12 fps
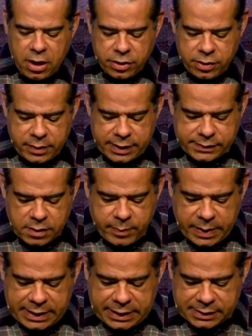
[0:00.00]
through his
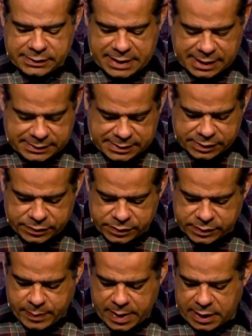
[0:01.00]
obedience. That's
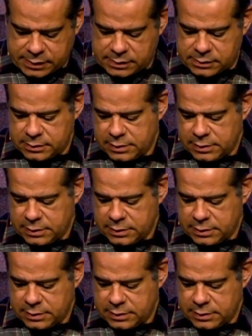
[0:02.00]
disrespect.